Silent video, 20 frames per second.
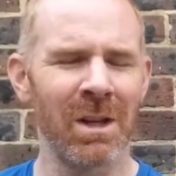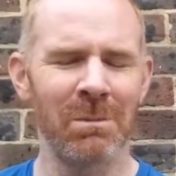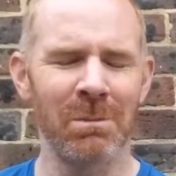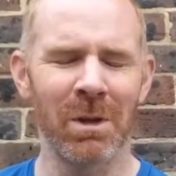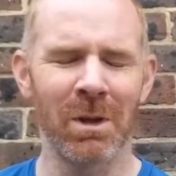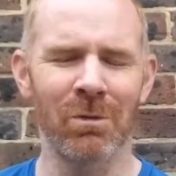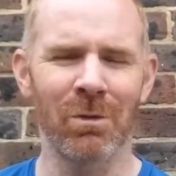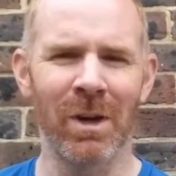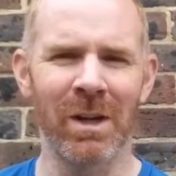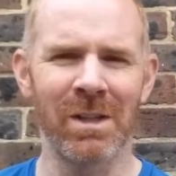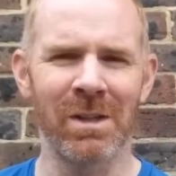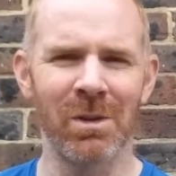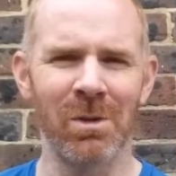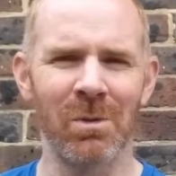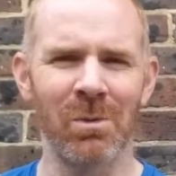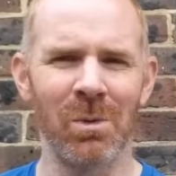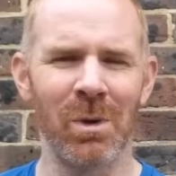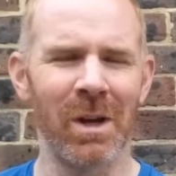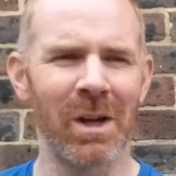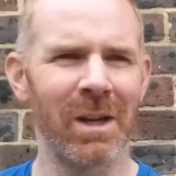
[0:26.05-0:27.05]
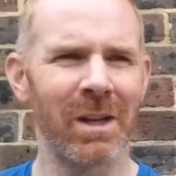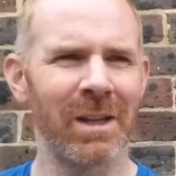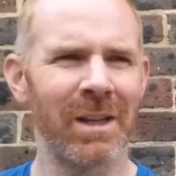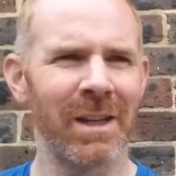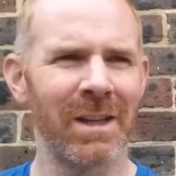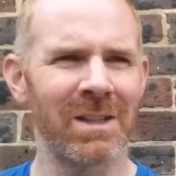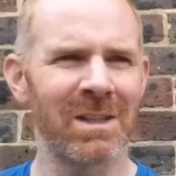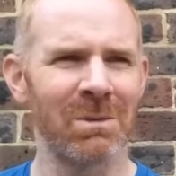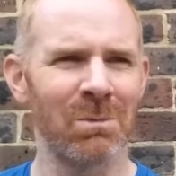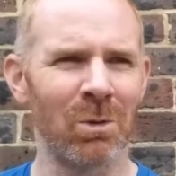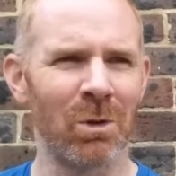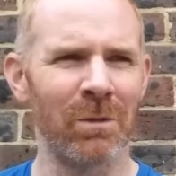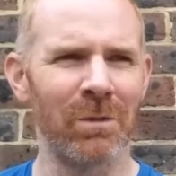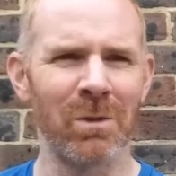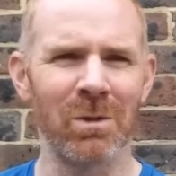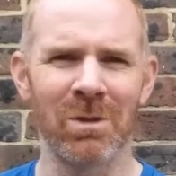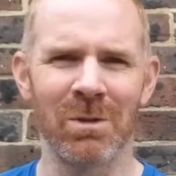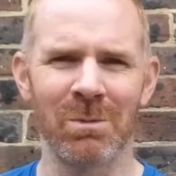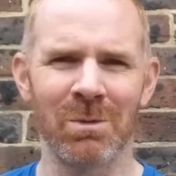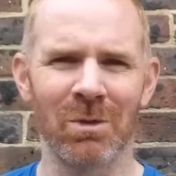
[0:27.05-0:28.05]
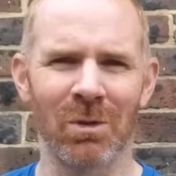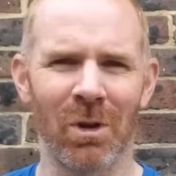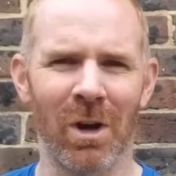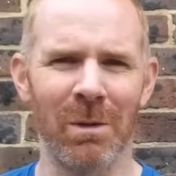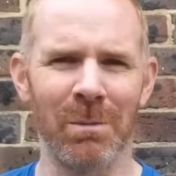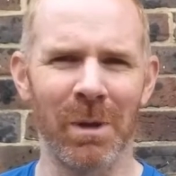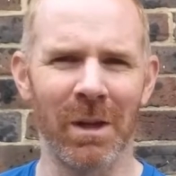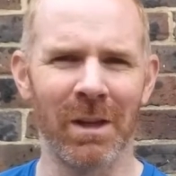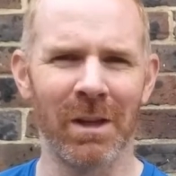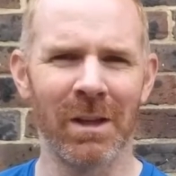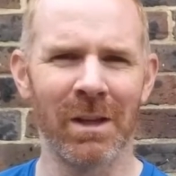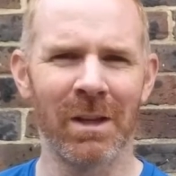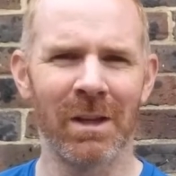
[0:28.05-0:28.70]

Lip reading: Be great to get some more of you subscribing.